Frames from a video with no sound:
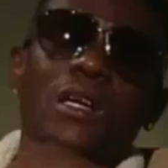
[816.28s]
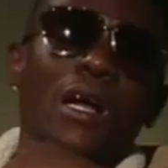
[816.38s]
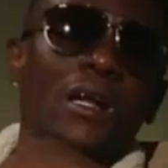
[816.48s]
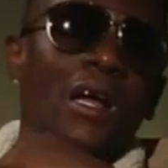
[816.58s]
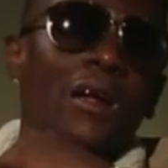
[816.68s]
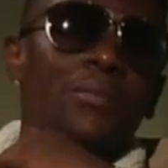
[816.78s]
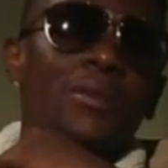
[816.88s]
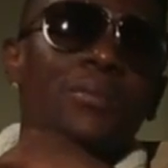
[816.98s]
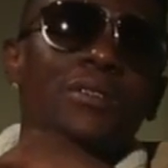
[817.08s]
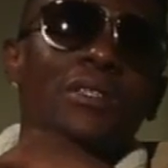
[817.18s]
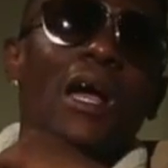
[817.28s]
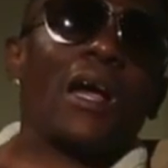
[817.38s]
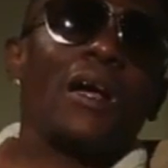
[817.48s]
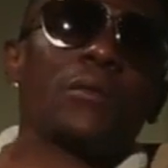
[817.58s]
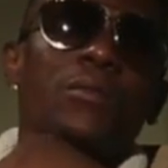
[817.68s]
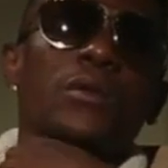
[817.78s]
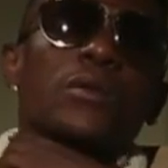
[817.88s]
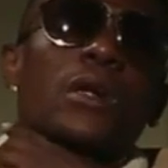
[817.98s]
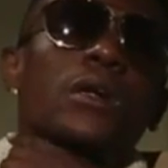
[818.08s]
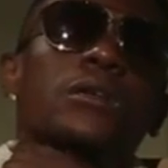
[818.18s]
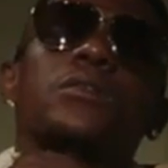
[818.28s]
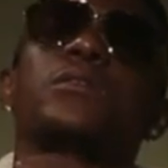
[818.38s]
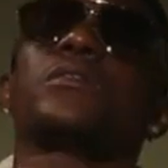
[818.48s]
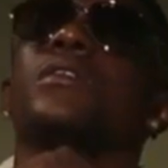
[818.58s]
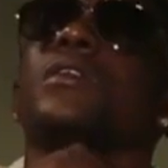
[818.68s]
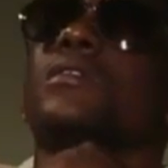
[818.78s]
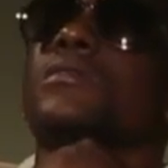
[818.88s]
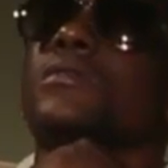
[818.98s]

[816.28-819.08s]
how a lot of people die, bro. Like, you know, like,